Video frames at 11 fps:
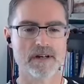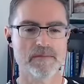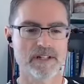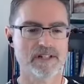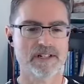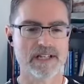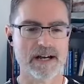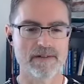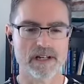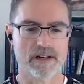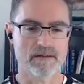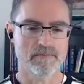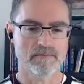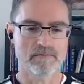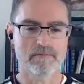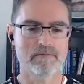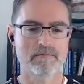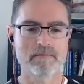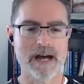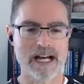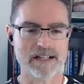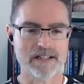up and she's having a
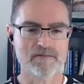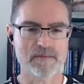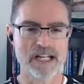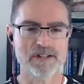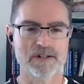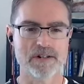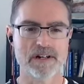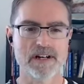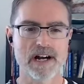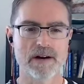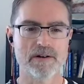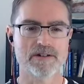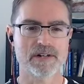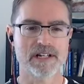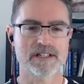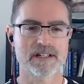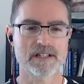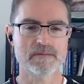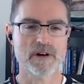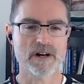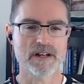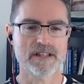massive major Chiron transit as
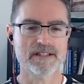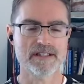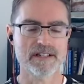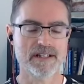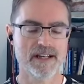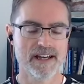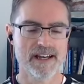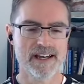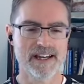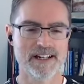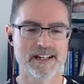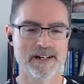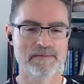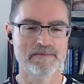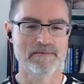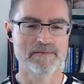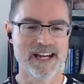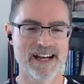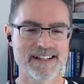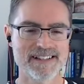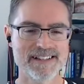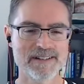part of this. And yeah,
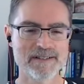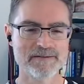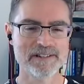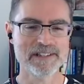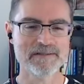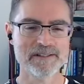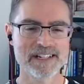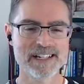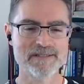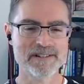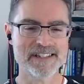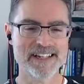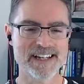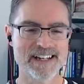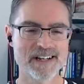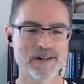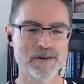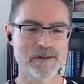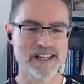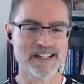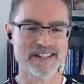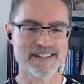so really, really interesting
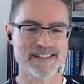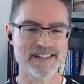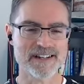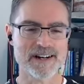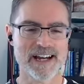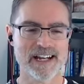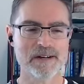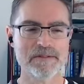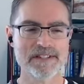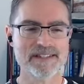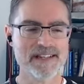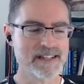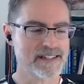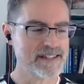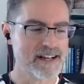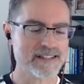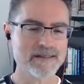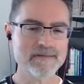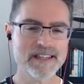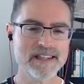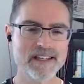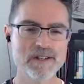correlations there. And it's not
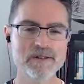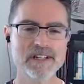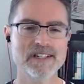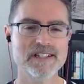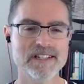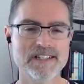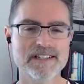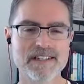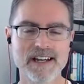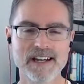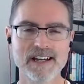something that you can just,